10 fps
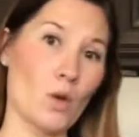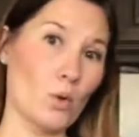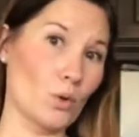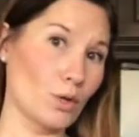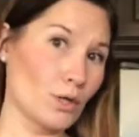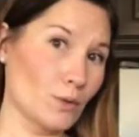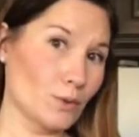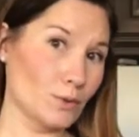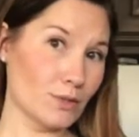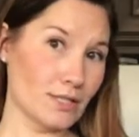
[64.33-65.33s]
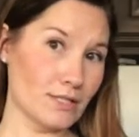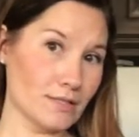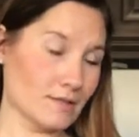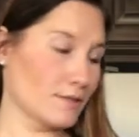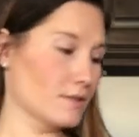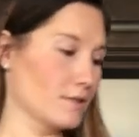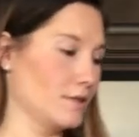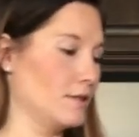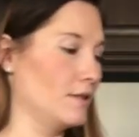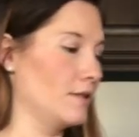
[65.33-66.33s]
Oreo cookies.
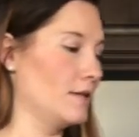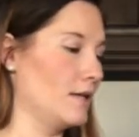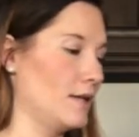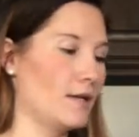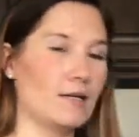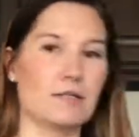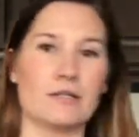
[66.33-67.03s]
And